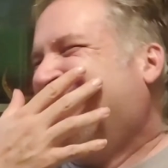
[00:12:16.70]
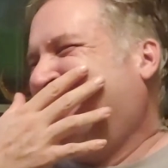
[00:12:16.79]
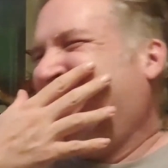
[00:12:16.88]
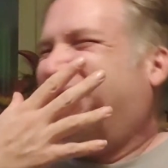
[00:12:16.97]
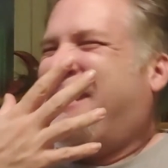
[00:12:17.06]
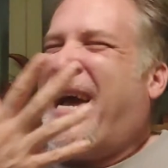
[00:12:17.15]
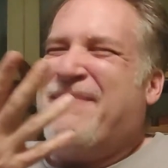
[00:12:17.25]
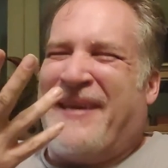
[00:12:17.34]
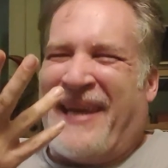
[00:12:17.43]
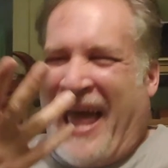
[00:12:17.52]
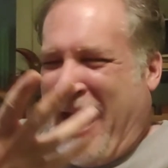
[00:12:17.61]
Which got
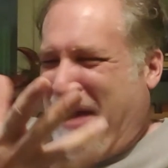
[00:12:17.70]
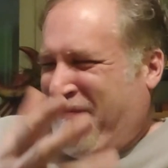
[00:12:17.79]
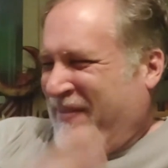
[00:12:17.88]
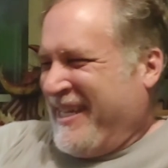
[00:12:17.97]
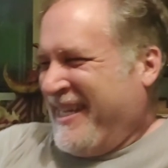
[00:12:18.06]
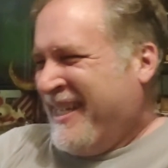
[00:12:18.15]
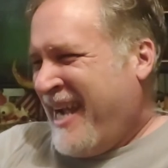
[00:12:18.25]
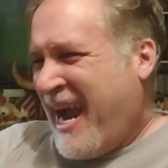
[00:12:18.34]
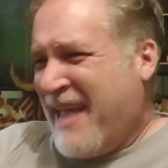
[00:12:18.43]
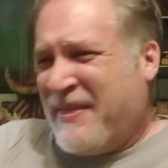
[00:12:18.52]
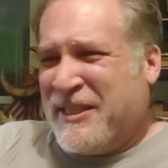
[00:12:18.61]
me laughing.
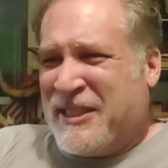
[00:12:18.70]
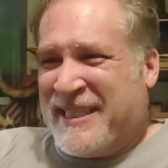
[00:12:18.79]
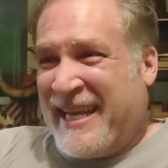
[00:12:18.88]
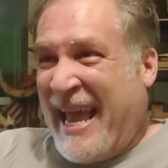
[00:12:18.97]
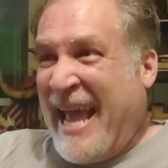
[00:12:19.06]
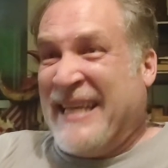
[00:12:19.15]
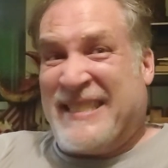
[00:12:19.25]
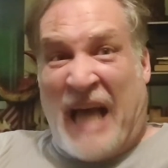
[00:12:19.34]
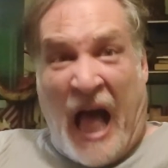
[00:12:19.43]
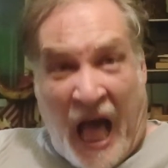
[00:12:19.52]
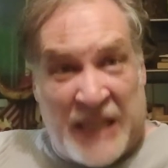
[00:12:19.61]
And then she said, and
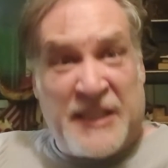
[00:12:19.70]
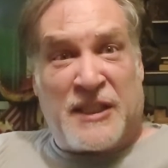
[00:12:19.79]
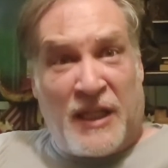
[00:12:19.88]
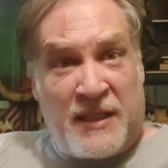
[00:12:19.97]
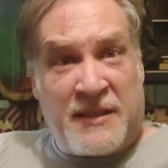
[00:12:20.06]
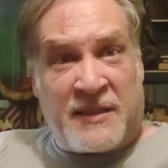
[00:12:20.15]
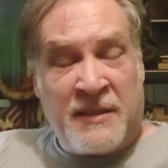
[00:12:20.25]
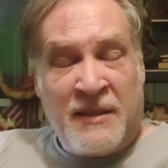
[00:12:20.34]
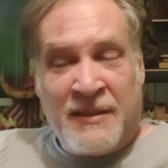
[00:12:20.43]
tonsils?